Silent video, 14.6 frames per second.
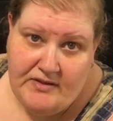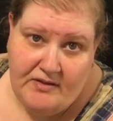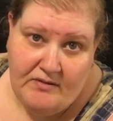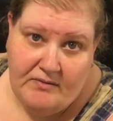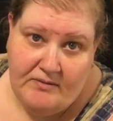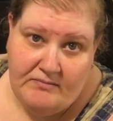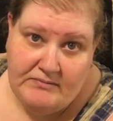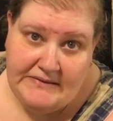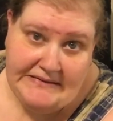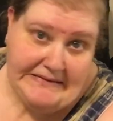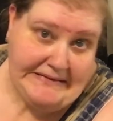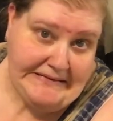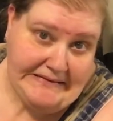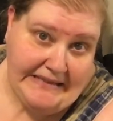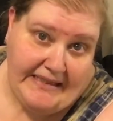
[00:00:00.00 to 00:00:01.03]
so
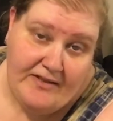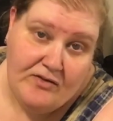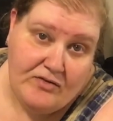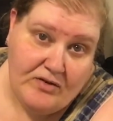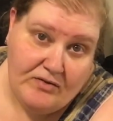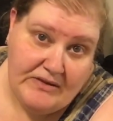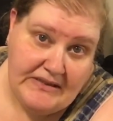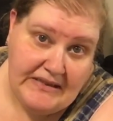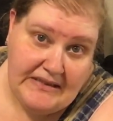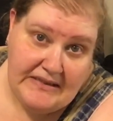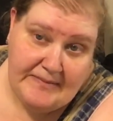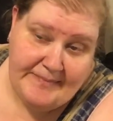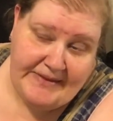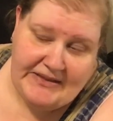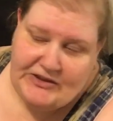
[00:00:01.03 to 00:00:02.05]
I don't notice it
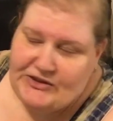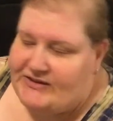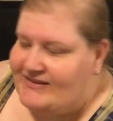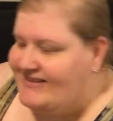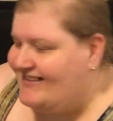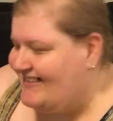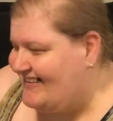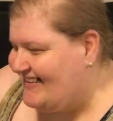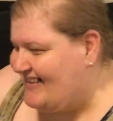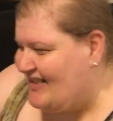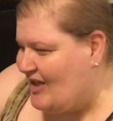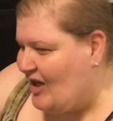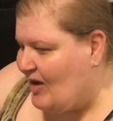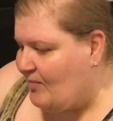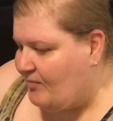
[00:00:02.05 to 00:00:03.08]
as much
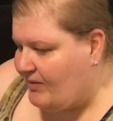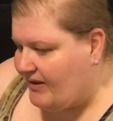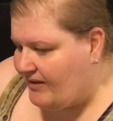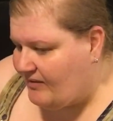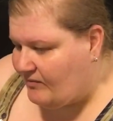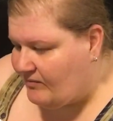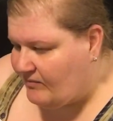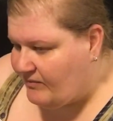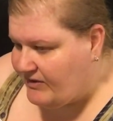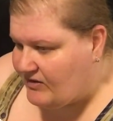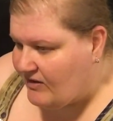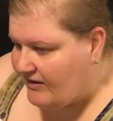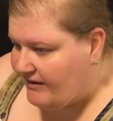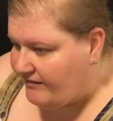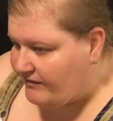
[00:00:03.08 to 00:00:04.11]
but we
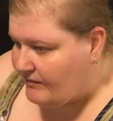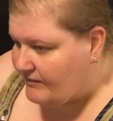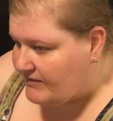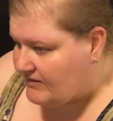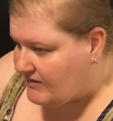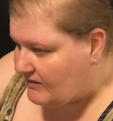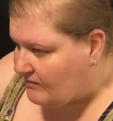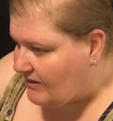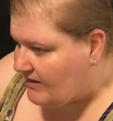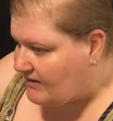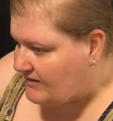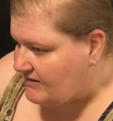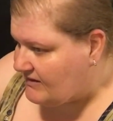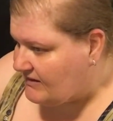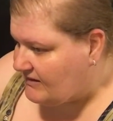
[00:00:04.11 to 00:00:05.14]
talk every once in a while
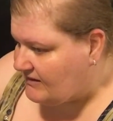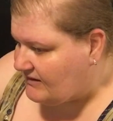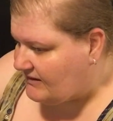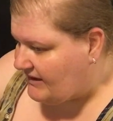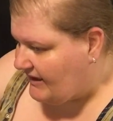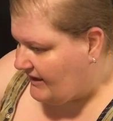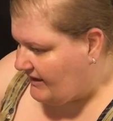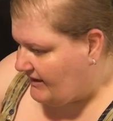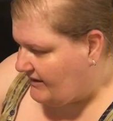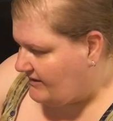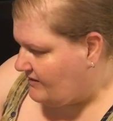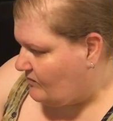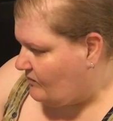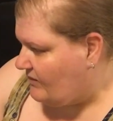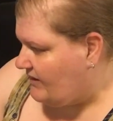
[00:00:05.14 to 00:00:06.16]
still. And
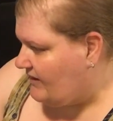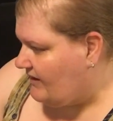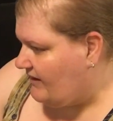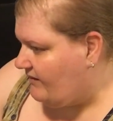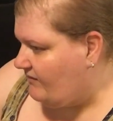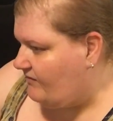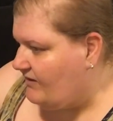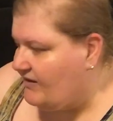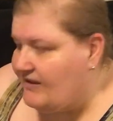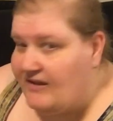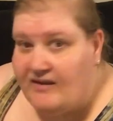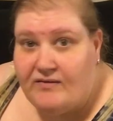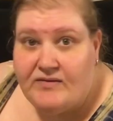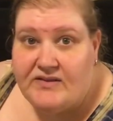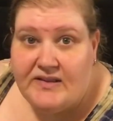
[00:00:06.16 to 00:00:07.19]
when I found out
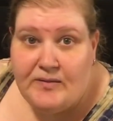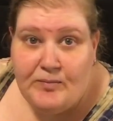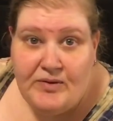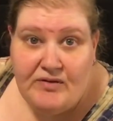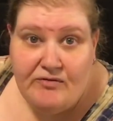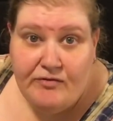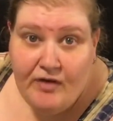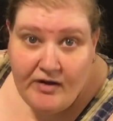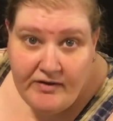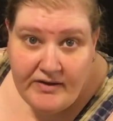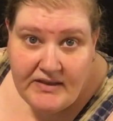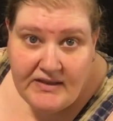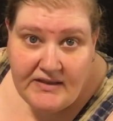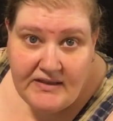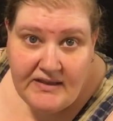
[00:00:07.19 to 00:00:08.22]
I was going to be in
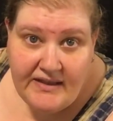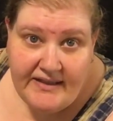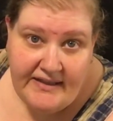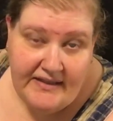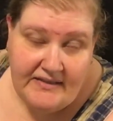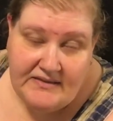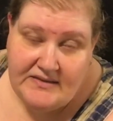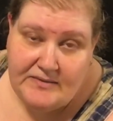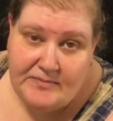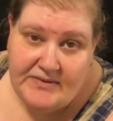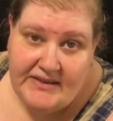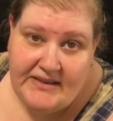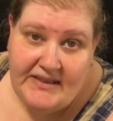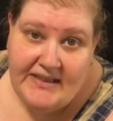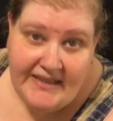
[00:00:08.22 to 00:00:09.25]
Florida, I asked him
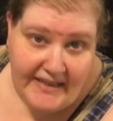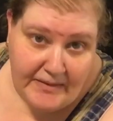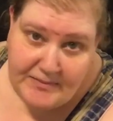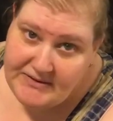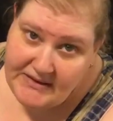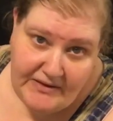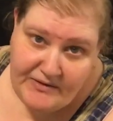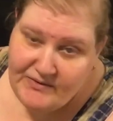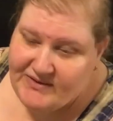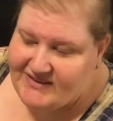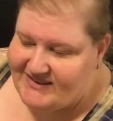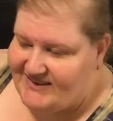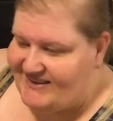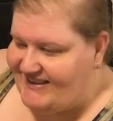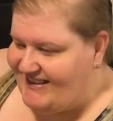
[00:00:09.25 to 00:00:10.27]
like, can I come see you?
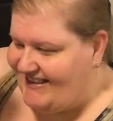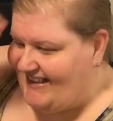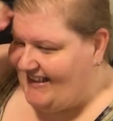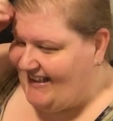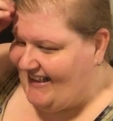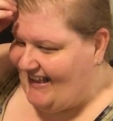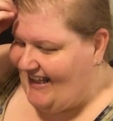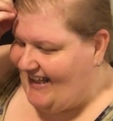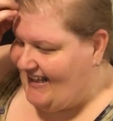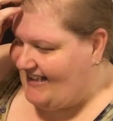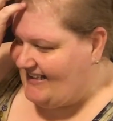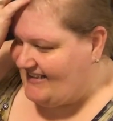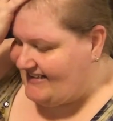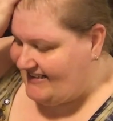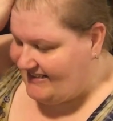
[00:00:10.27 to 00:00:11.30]

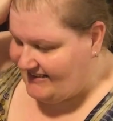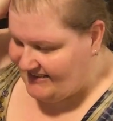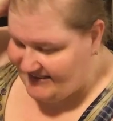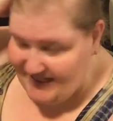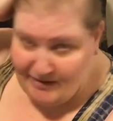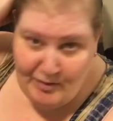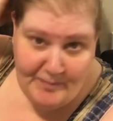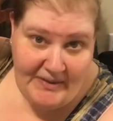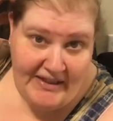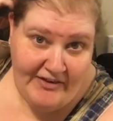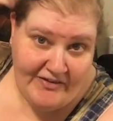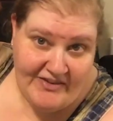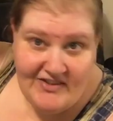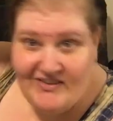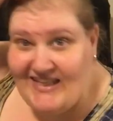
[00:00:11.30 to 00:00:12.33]
And now I'm
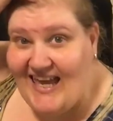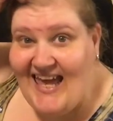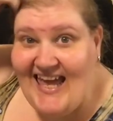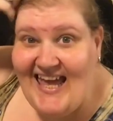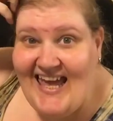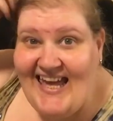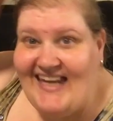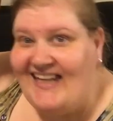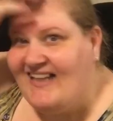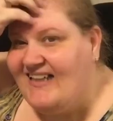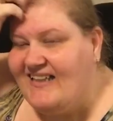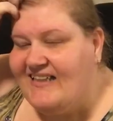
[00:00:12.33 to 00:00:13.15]
here. So yay!